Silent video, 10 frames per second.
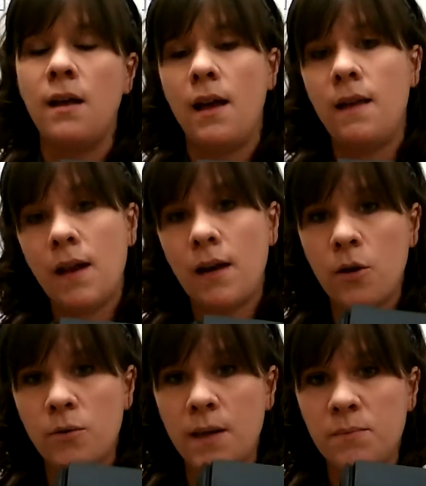And then it
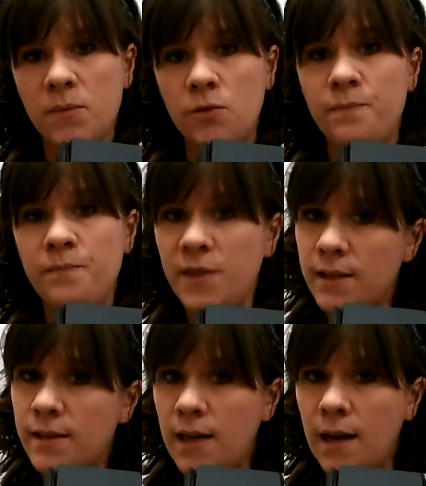goes up to
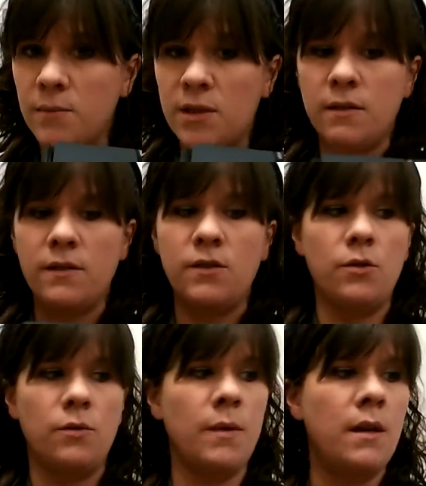60 times
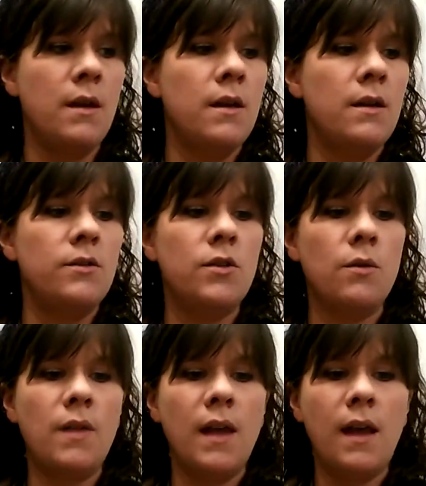zoom.
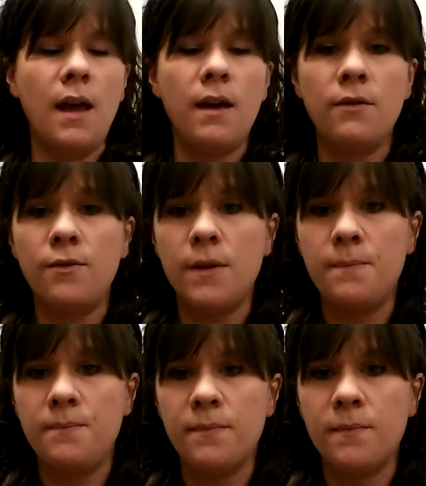So they have
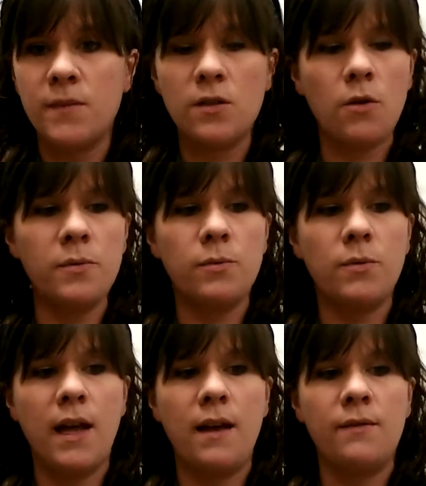scopes
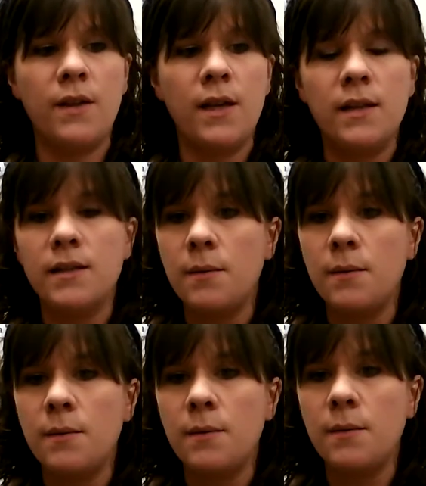will have some
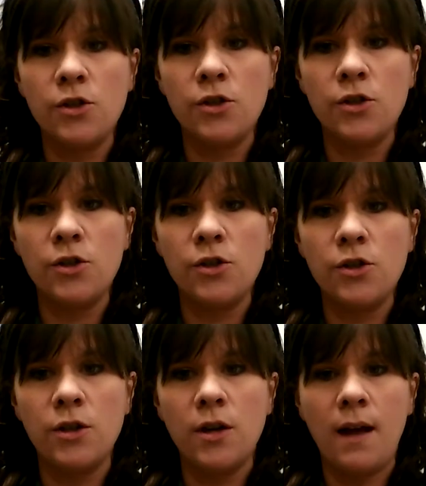kind of zoom
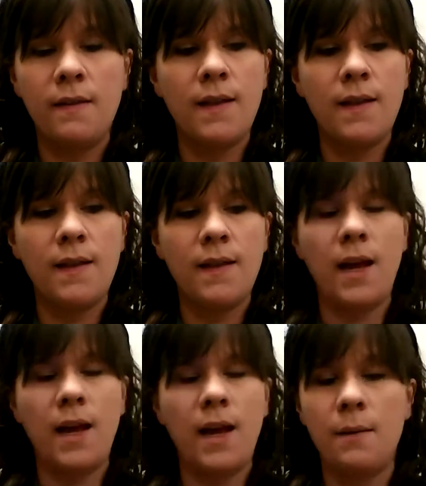feature on them.
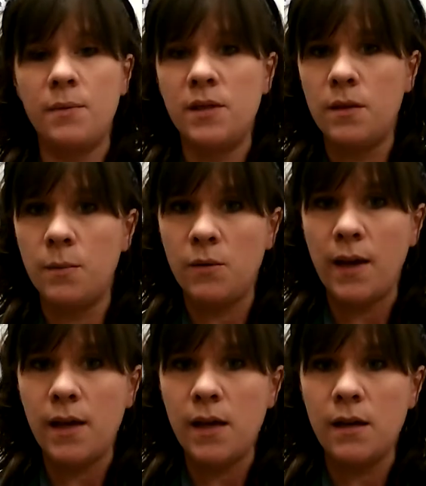This one happens to be
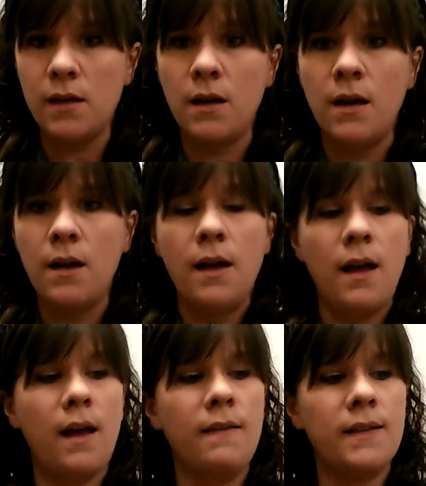right here,
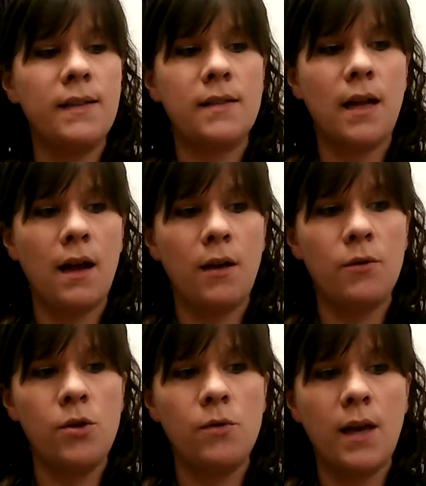and this is how
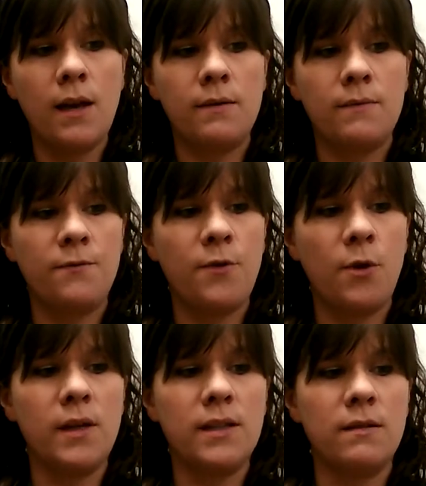you can
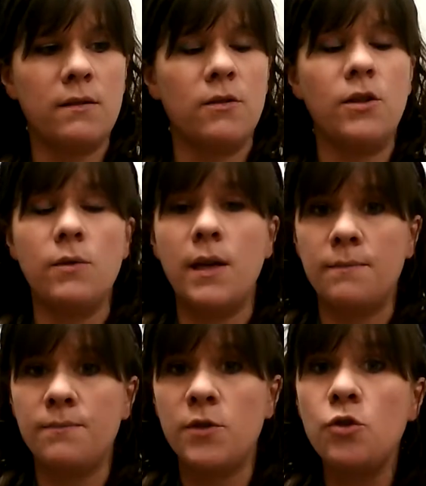focus, or you
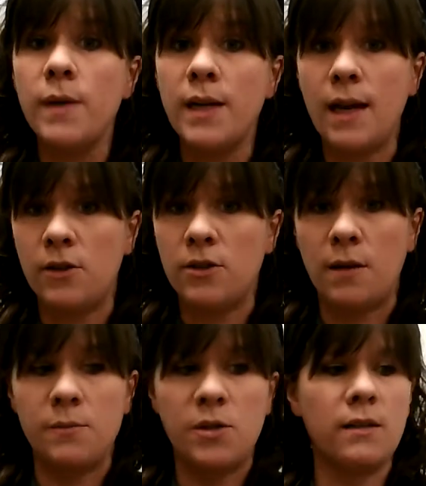can zoom in on your
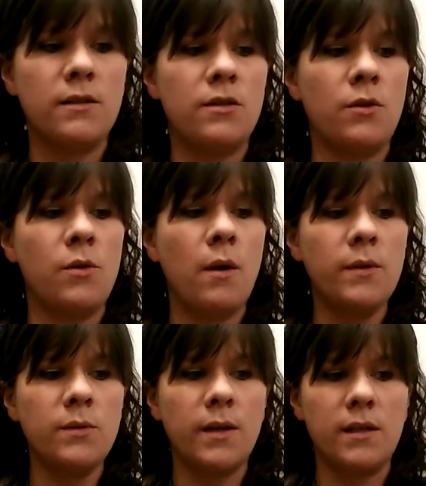subject. So you
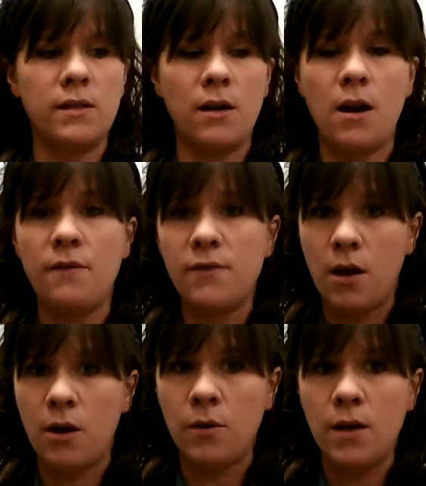always want to start off
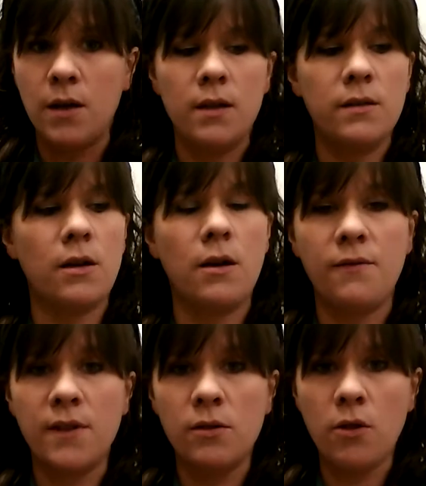low, start
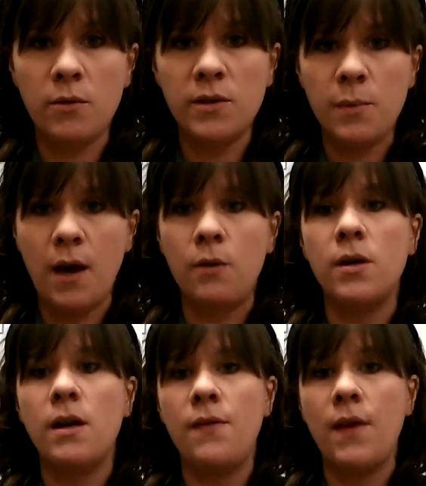off at the lowest
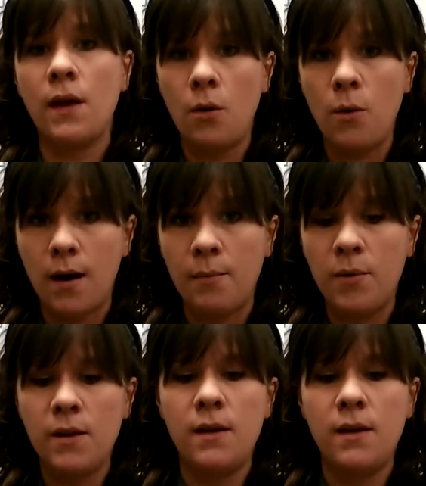power, and then go up.